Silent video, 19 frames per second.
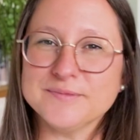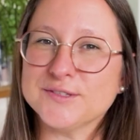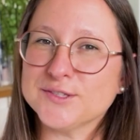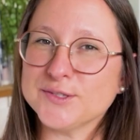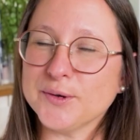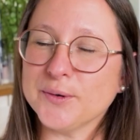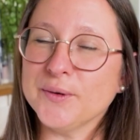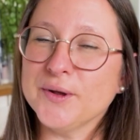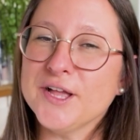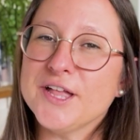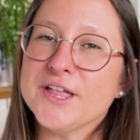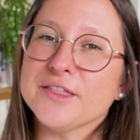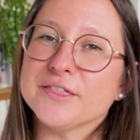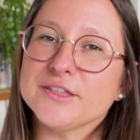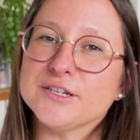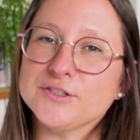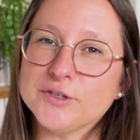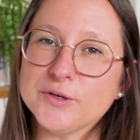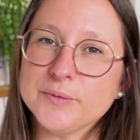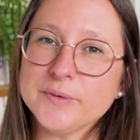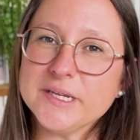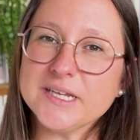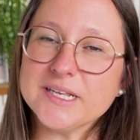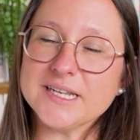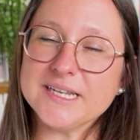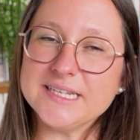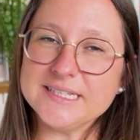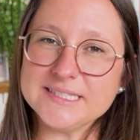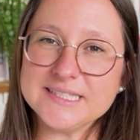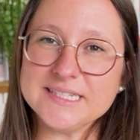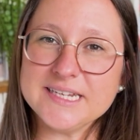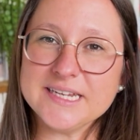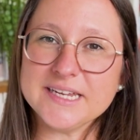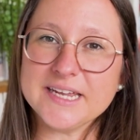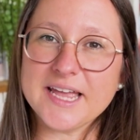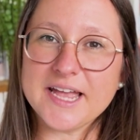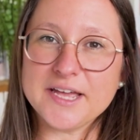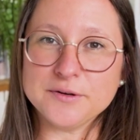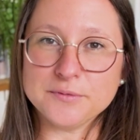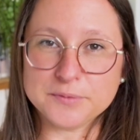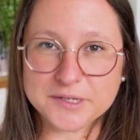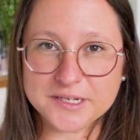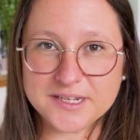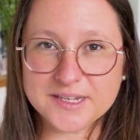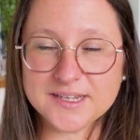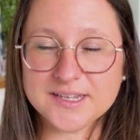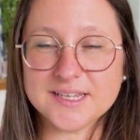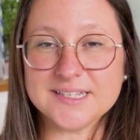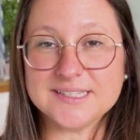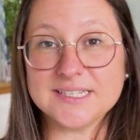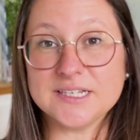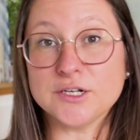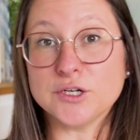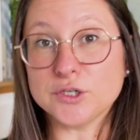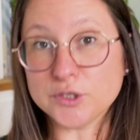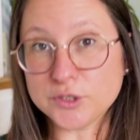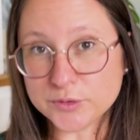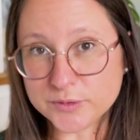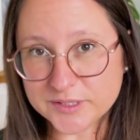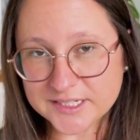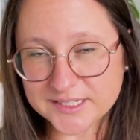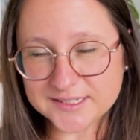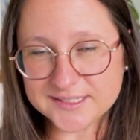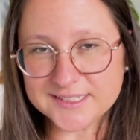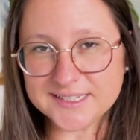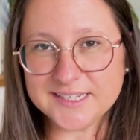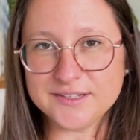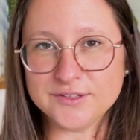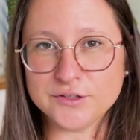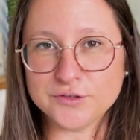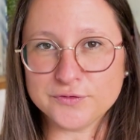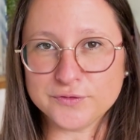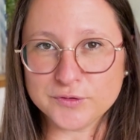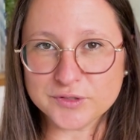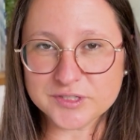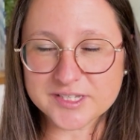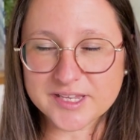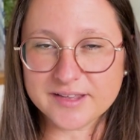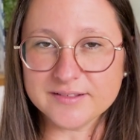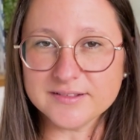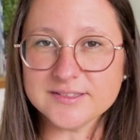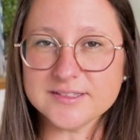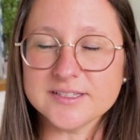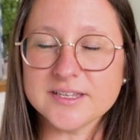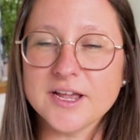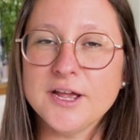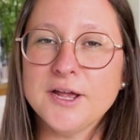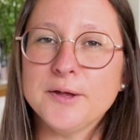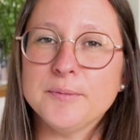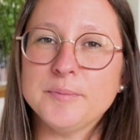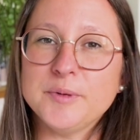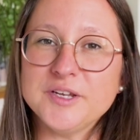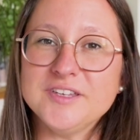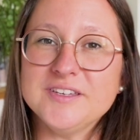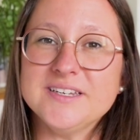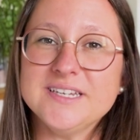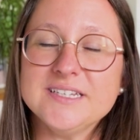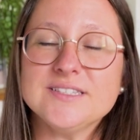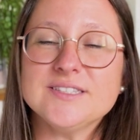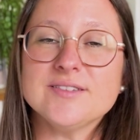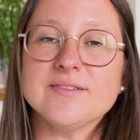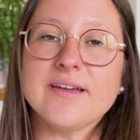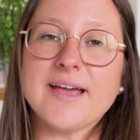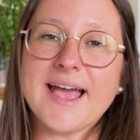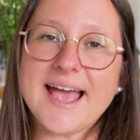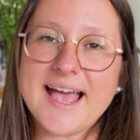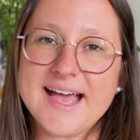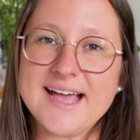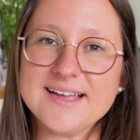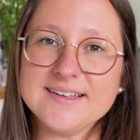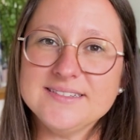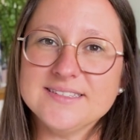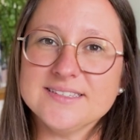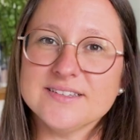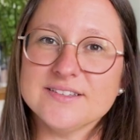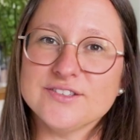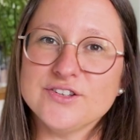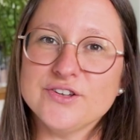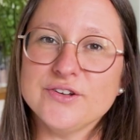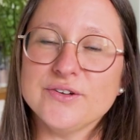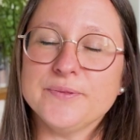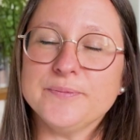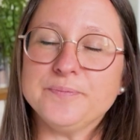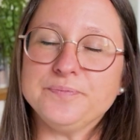So the TOEIC listening and reading is included in the 4 skills, but you need to add the